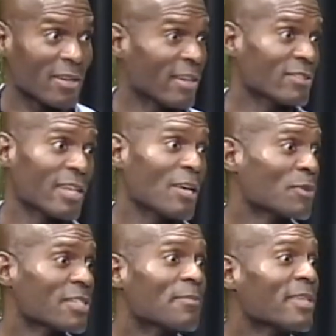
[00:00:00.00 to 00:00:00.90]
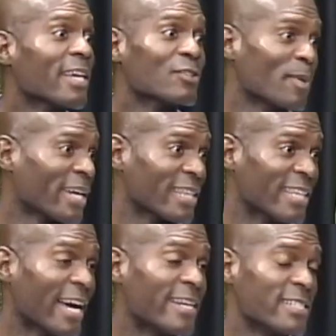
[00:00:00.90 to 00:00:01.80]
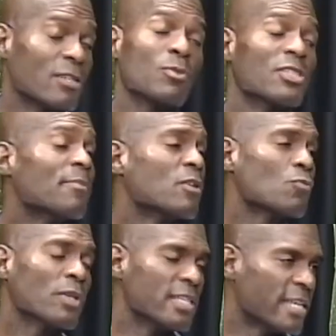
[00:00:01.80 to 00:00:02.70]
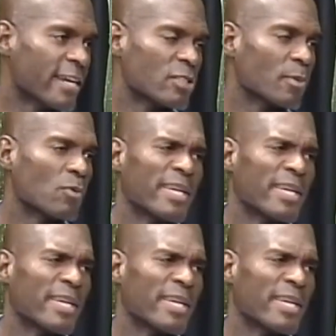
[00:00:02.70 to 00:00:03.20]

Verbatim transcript: Uh-huh. Yesterday -huh. was something else back wow. in the '90s, and it was mm -hmm. something really tangible.